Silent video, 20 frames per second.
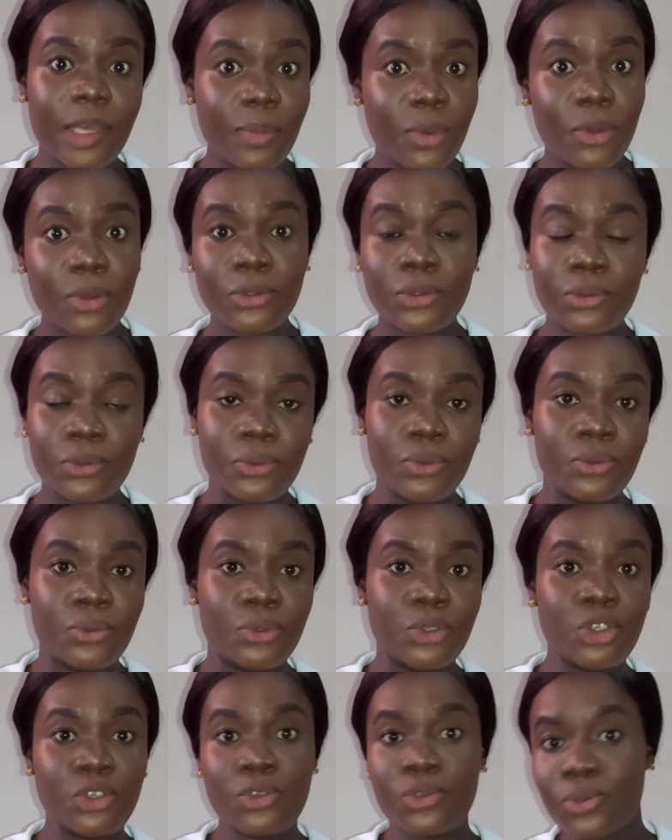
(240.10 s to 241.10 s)
able
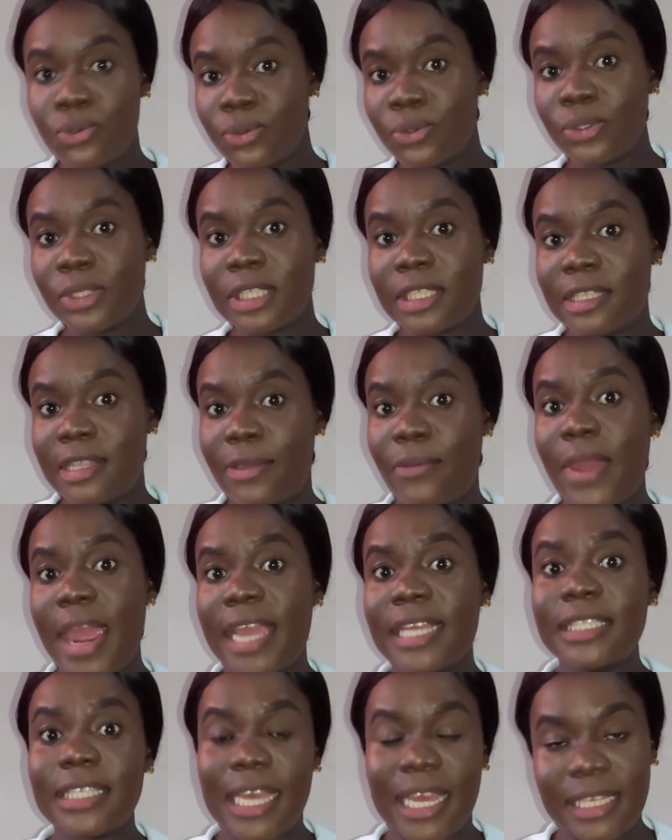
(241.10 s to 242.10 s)
to choose the
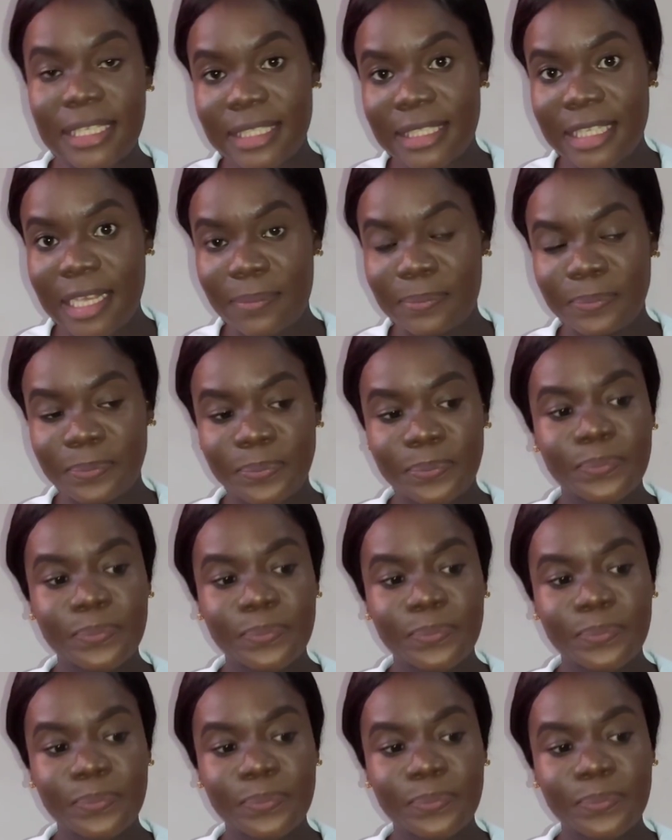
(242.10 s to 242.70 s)
right answer.